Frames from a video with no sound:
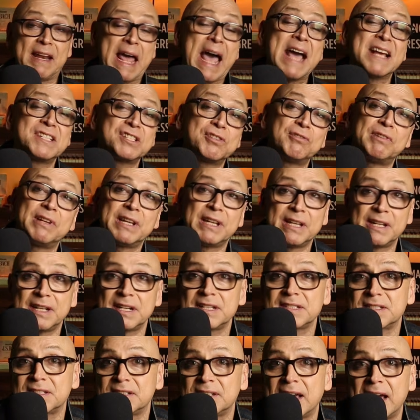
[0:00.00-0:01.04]
Actually, it
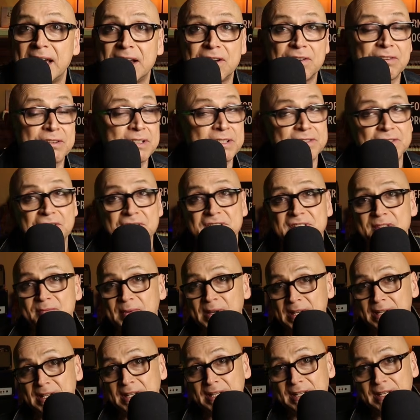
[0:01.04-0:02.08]
is lighter than just
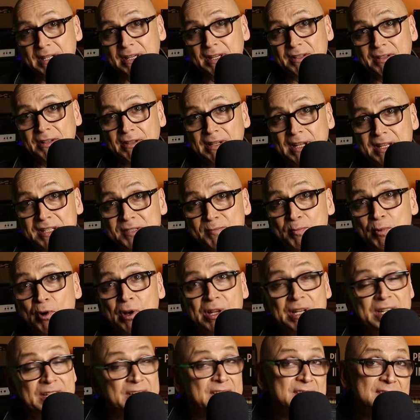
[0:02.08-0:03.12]
about any other Les
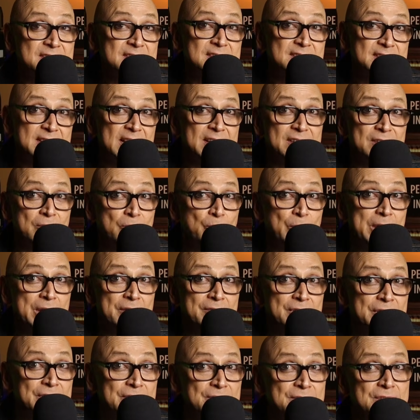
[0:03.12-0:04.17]
Paul, and this is not the
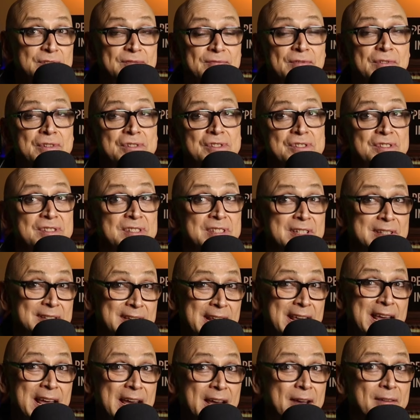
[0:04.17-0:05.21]
weight-reduced versions that
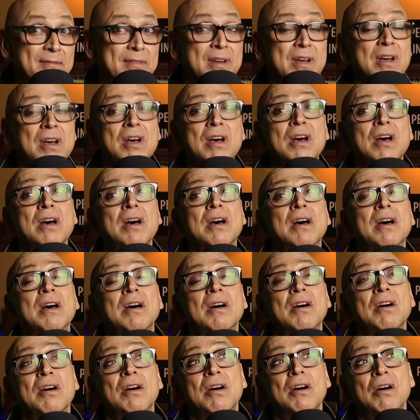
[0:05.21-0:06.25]
they
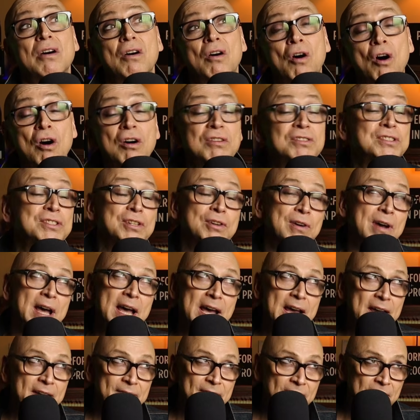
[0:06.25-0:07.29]
also
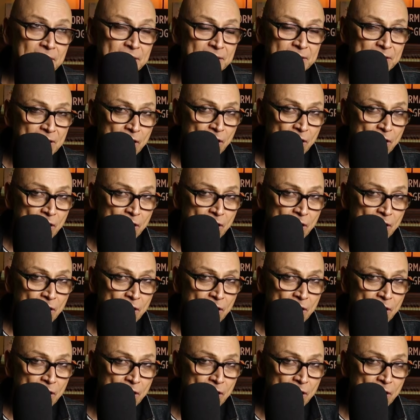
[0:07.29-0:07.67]
have on the